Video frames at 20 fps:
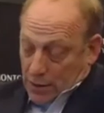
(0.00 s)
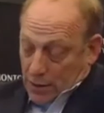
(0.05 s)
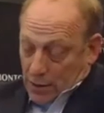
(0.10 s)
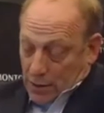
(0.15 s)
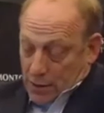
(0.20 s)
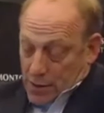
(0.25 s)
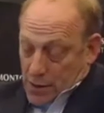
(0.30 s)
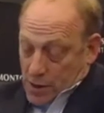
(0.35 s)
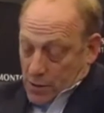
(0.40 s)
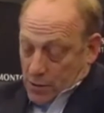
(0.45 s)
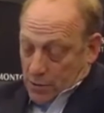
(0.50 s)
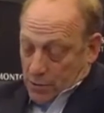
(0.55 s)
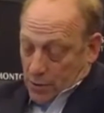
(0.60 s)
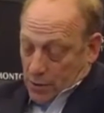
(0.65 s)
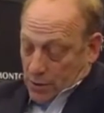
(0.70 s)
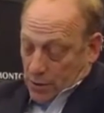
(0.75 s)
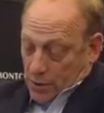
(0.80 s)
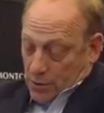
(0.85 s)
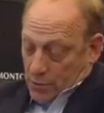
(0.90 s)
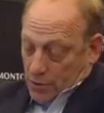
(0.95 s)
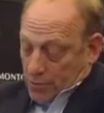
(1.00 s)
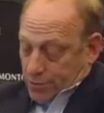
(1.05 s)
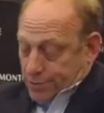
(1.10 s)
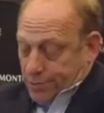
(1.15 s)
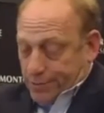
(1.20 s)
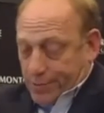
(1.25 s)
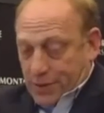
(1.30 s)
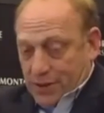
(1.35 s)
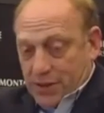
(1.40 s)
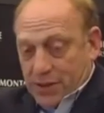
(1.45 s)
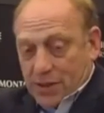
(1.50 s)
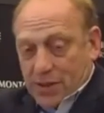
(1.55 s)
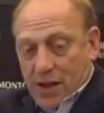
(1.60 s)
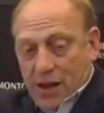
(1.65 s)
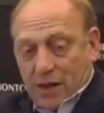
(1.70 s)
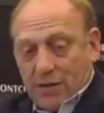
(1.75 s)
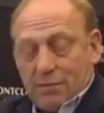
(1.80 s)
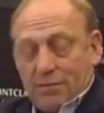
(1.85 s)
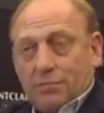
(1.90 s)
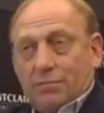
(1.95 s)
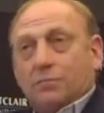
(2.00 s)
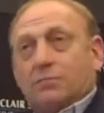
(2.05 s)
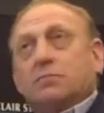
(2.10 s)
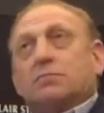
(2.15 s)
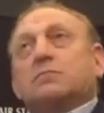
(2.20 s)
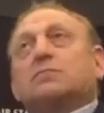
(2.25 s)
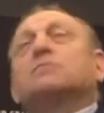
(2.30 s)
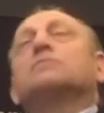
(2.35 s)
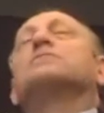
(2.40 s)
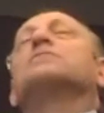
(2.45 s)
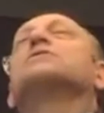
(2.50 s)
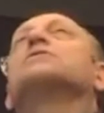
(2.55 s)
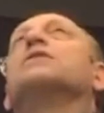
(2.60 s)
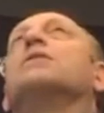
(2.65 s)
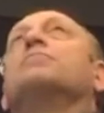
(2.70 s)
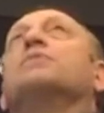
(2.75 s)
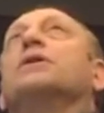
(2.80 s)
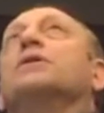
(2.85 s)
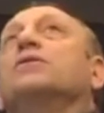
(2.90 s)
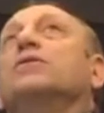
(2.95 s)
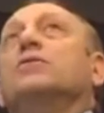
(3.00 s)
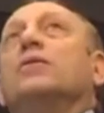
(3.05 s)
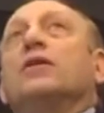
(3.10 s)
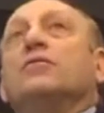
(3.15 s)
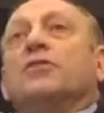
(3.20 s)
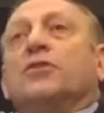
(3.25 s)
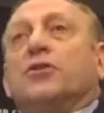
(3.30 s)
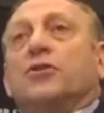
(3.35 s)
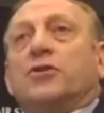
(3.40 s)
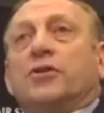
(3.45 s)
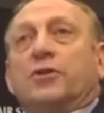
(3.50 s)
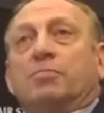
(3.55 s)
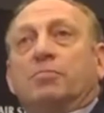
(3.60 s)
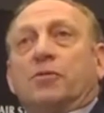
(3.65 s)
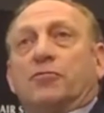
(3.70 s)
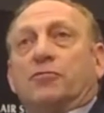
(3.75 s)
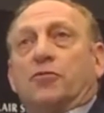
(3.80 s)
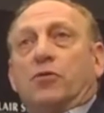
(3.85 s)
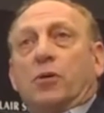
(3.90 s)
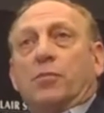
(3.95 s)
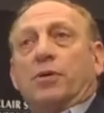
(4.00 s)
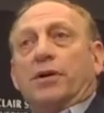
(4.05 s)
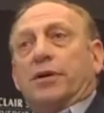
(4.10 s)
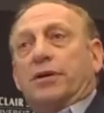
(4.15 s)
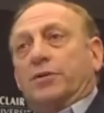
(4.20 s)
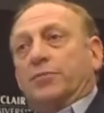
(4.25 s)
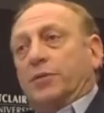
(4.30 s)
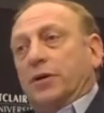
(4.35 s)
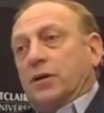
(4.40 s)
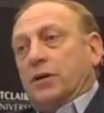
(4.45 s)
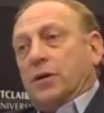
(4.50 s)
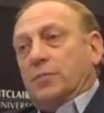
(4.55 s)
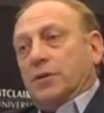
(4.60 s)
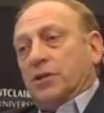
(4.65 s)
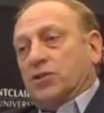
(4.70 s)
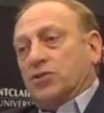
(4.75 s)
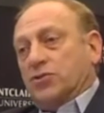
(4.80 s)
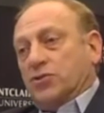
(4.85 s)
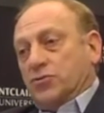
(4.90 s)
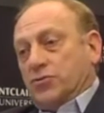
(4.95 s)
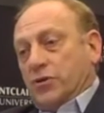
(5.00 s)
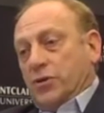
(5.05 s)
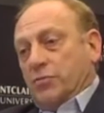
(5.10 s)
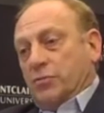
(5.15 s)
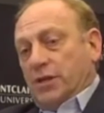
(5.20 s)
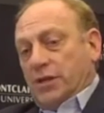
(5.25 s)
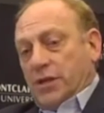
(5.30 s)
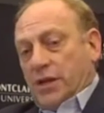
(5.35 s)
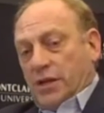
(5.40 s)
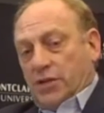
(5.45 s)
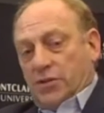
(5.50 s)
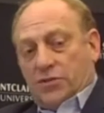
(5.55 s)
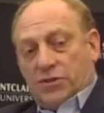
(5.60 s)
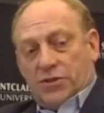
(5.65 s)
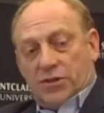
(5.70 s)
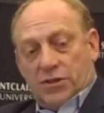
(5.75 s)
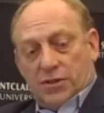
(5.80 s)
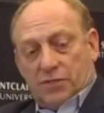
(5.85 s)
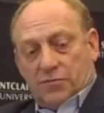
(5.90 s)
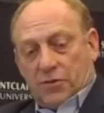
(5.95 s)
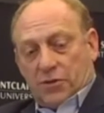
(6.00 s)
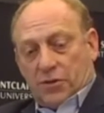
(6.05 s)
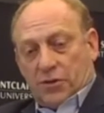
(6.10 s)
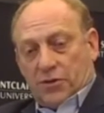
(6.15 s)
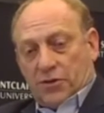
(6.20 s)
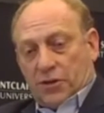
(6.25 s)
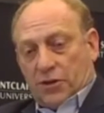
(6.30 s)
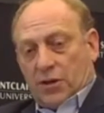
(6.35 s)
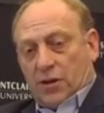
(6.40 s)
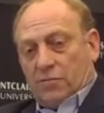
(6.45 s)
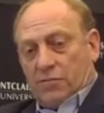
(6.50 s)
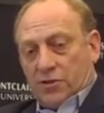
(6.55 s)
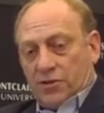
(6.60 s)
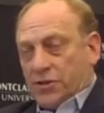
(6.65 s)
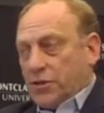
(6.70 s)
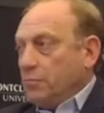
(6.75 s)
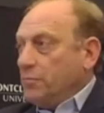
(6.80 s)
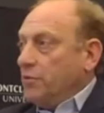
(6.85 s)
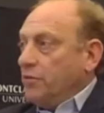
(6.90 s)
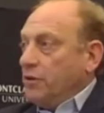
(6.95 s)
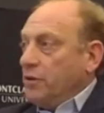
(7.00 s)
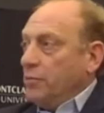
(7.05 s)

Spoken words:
you know, this is not something you haven't heard before, but it's become extremely dangerous and difficult to cover some of the